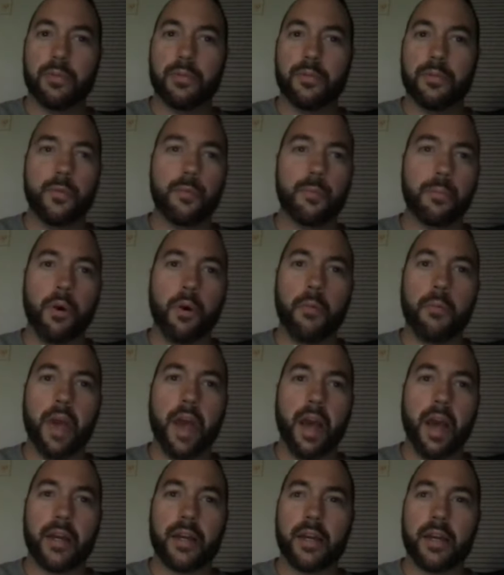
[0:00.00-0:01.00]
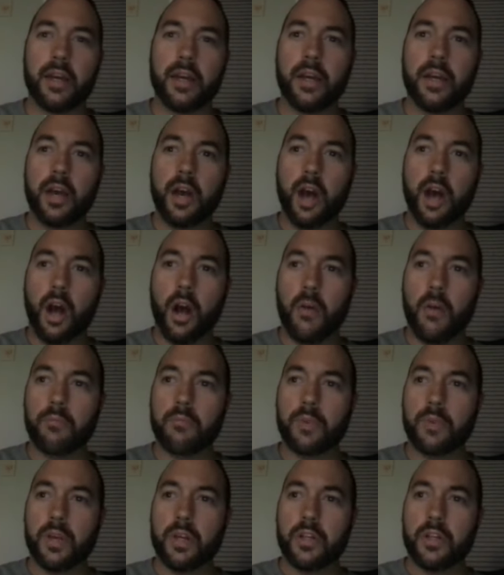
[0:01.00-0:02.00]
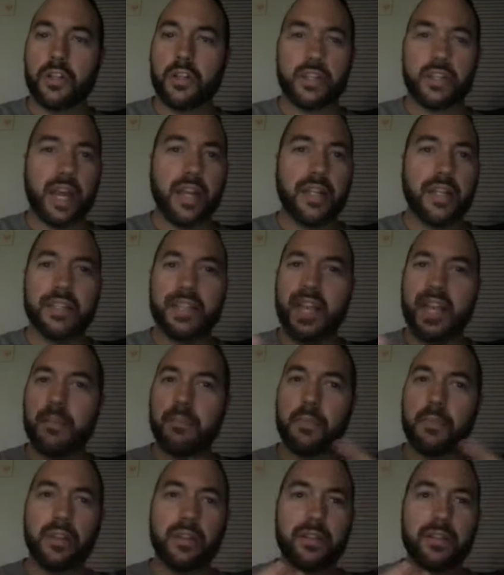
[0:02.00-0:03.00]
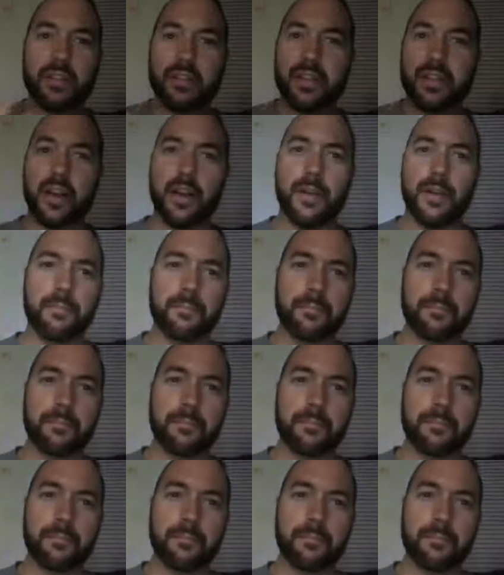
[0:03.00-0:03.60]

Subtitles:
football back. Just kind of take me into that.